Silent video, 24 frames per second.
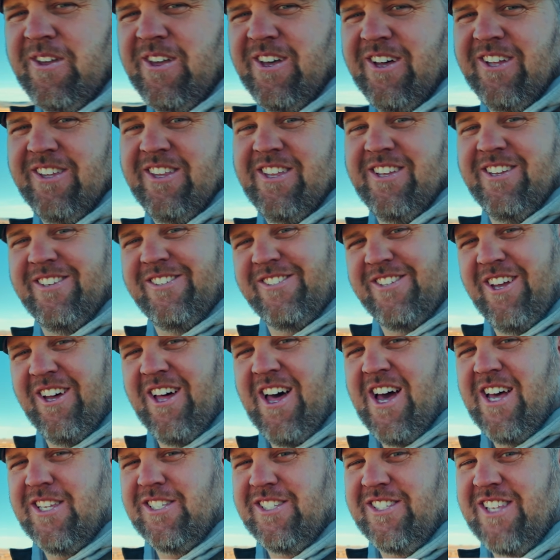field still
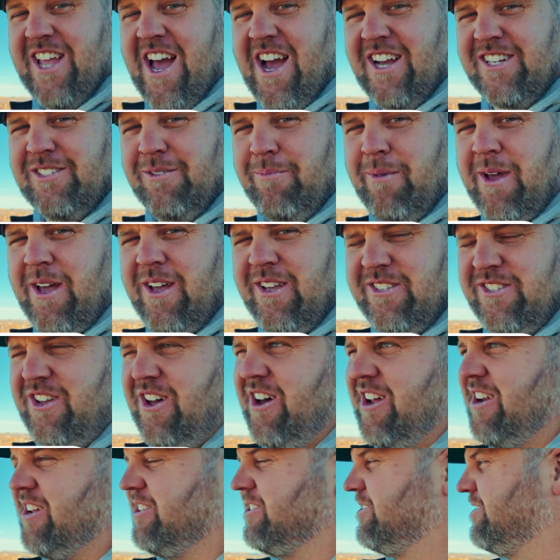has stacks of bales
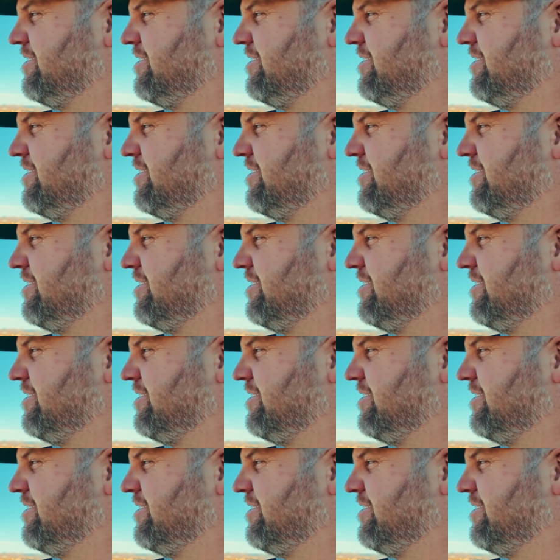on it.